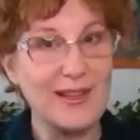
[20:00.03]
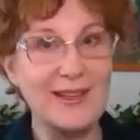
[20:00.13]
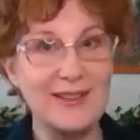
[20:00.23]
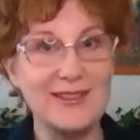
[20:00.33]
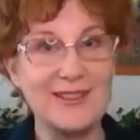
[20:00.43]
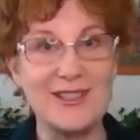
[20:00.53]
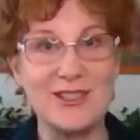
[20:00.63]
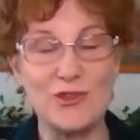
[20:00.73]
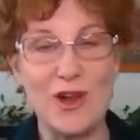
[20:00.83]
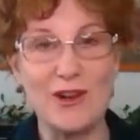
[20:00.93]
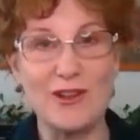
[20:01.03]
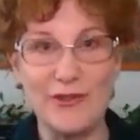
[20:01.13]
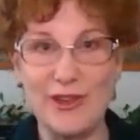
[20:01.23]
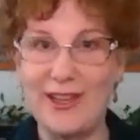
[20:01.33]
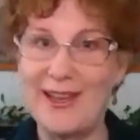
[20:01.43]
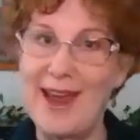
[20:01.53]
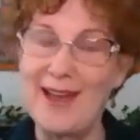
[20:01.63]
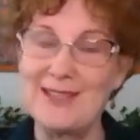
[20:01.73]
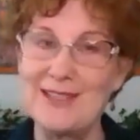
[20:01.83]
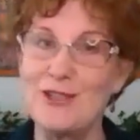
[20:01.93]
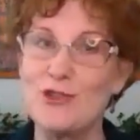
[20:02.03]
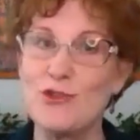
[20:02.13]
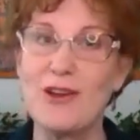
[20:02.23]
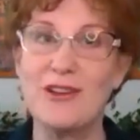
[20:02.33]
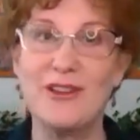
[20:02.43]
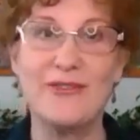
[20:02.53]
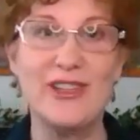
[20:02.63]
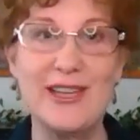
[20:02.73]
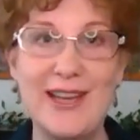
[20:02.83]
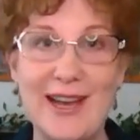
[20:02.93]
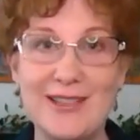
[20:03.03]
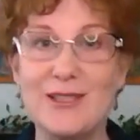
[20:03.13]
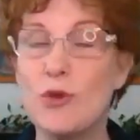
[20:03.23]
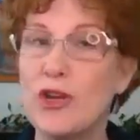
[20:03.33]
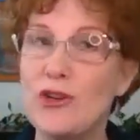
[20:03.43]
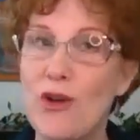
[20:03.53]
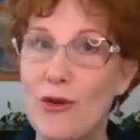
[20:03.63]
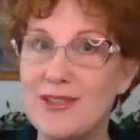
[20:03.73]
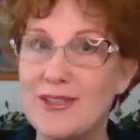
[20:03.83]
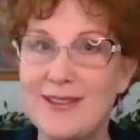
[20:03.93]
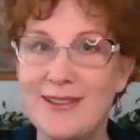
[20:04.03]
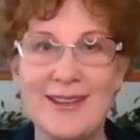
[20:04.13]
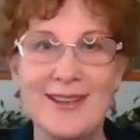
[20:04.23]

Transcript: it, the stronger the feeling gets. And the stronger the feeling gets, the more you notice it.